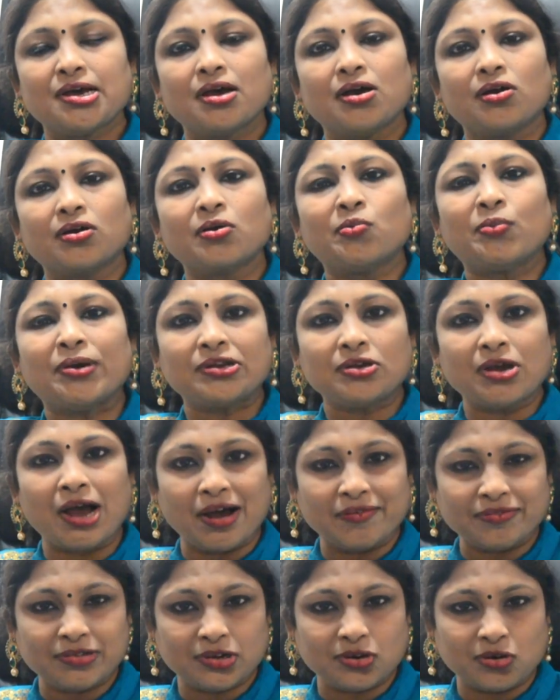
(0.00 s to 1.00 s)
Okay, when you
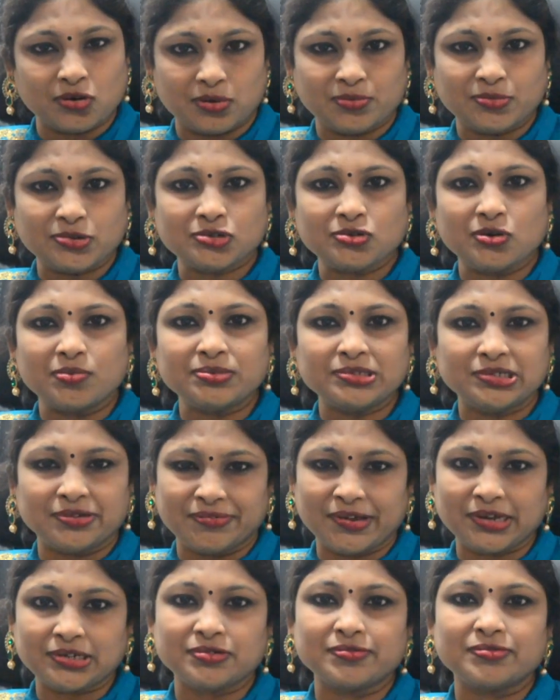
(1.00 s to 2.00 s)
have the chromosome,
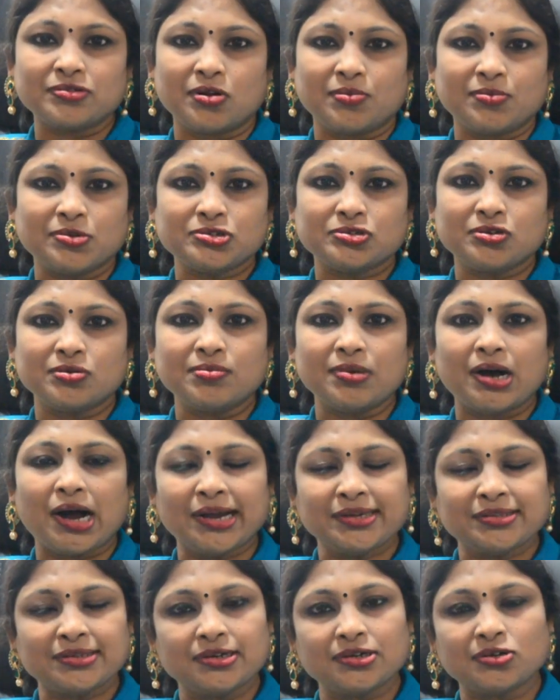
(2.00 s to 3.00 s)
defective chromosome,
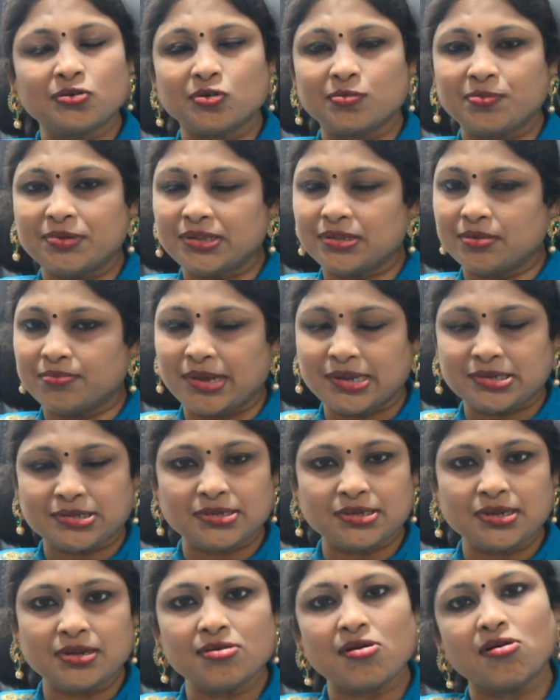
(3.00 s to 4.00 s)
either it could be the
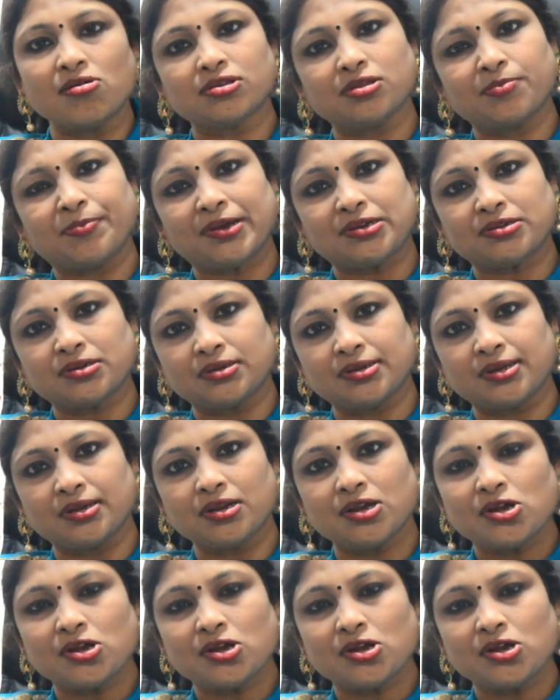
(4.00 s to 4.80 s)
maternal or the paternal.